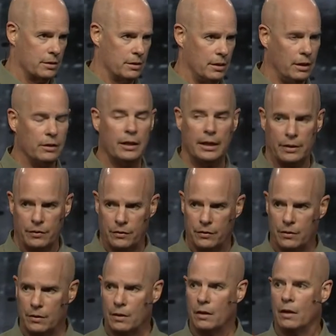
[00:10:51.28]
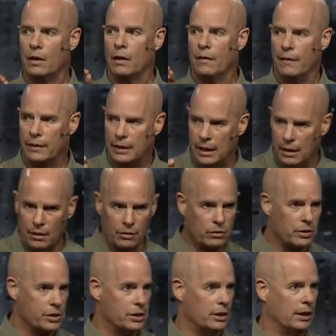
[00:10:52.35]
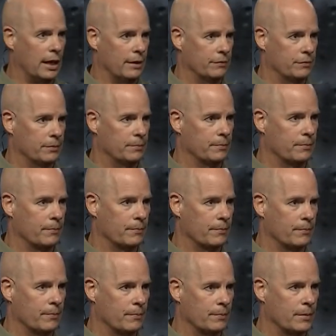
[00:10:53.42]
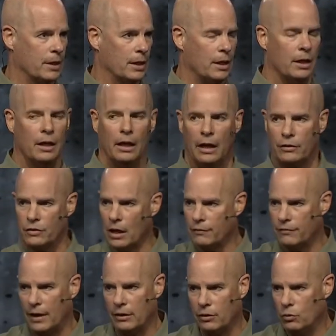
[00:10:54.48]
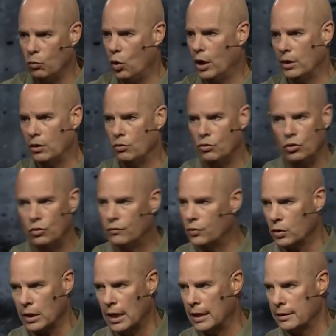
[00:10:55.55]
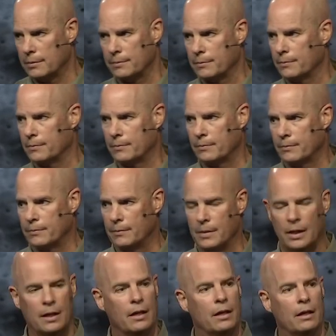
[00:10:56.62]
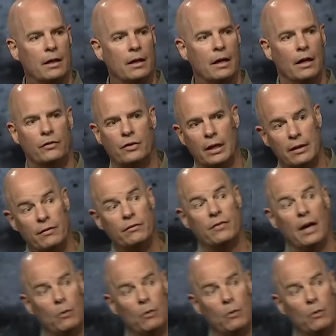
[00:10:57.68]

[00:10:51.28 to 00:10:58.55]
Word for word: and here it is the key to the Christian life is not found in what you do for God. It's not even found